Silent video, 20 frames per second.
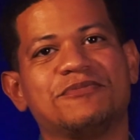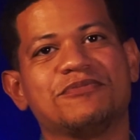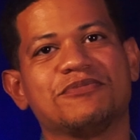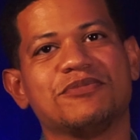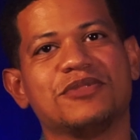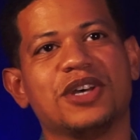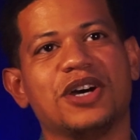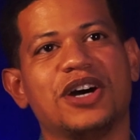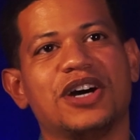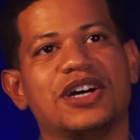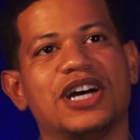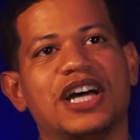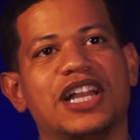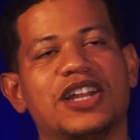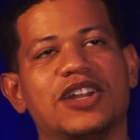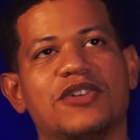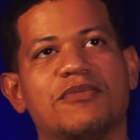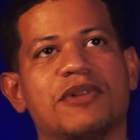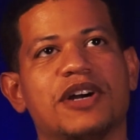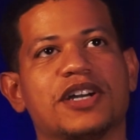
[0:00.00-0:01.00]
No, I
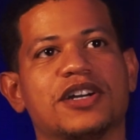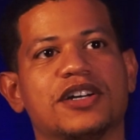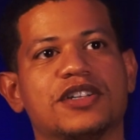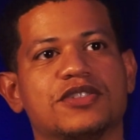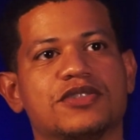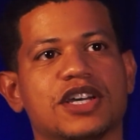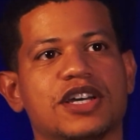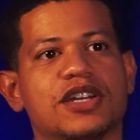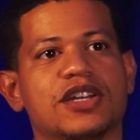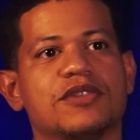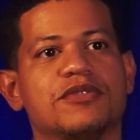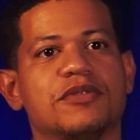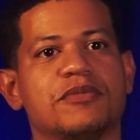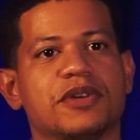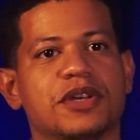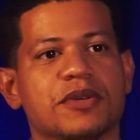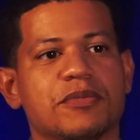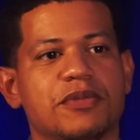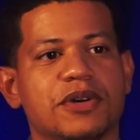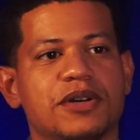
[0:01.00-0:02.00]
love my country. I love the
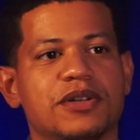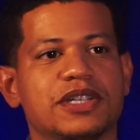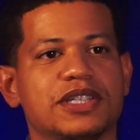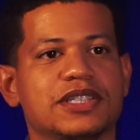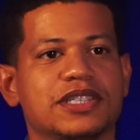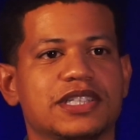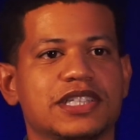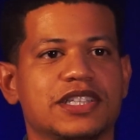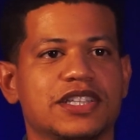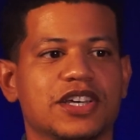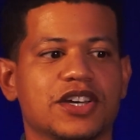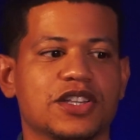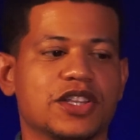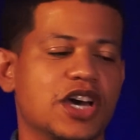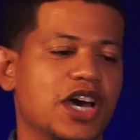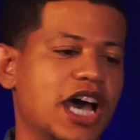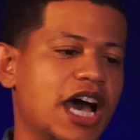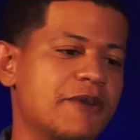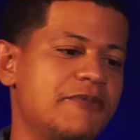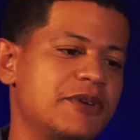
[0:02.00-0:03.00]
Dominican Republic.
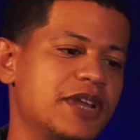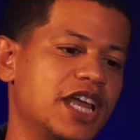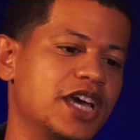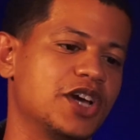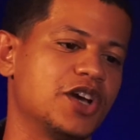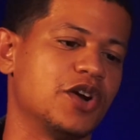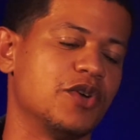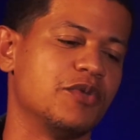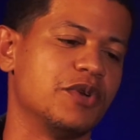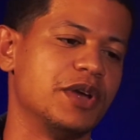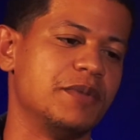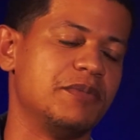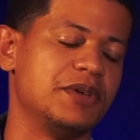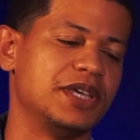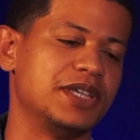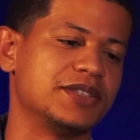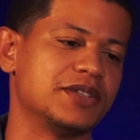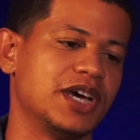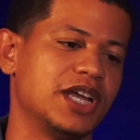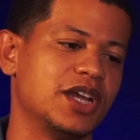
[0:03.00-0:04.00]
I feel like
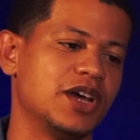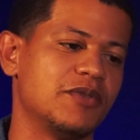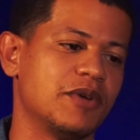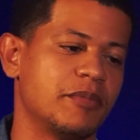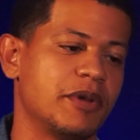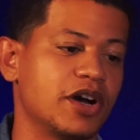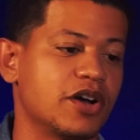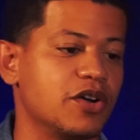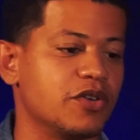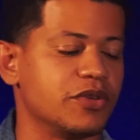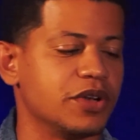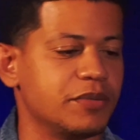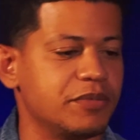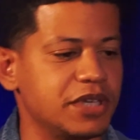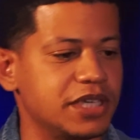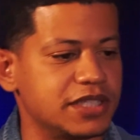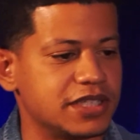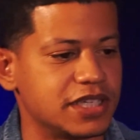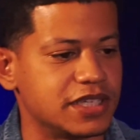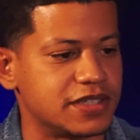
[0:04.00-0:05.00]
Caribbeans, what I love about
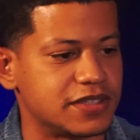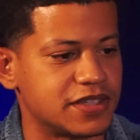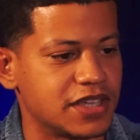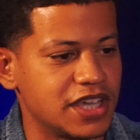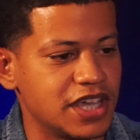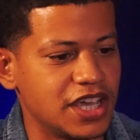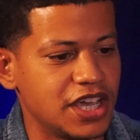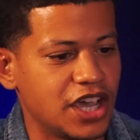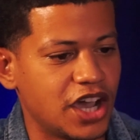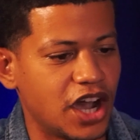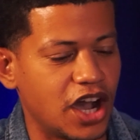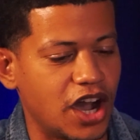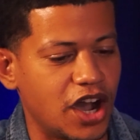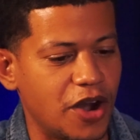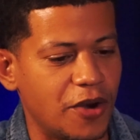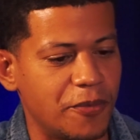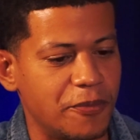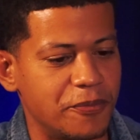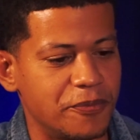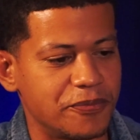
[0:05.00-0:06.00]
Caribbeans is
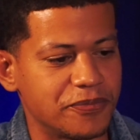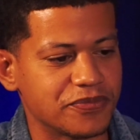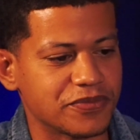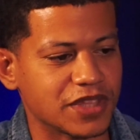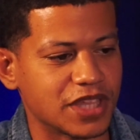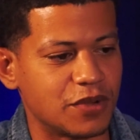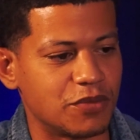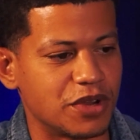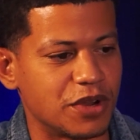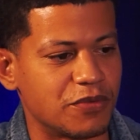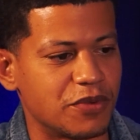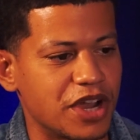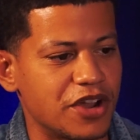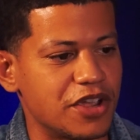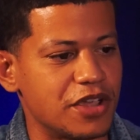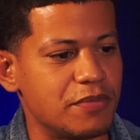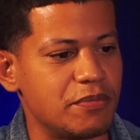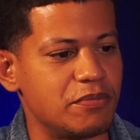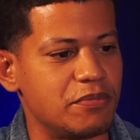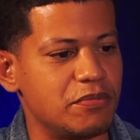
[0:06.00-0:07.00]
we're
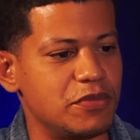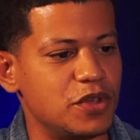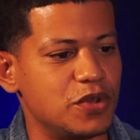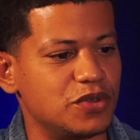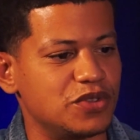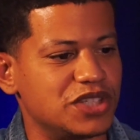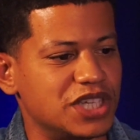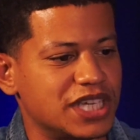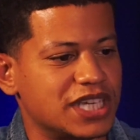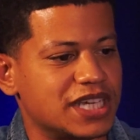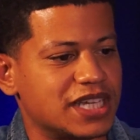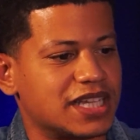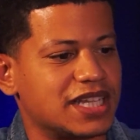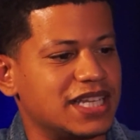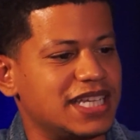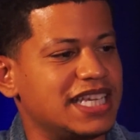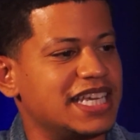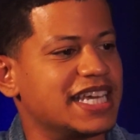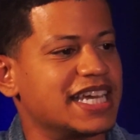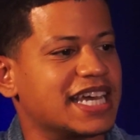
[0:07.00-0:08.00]
very
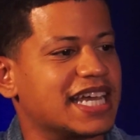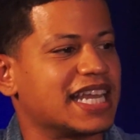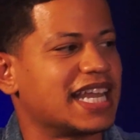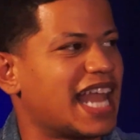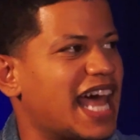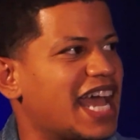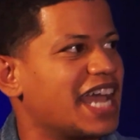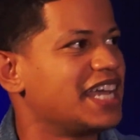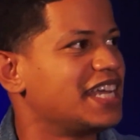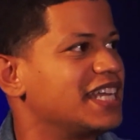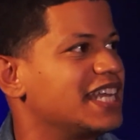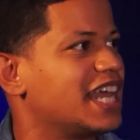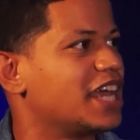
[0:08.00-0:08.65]
musically inclined.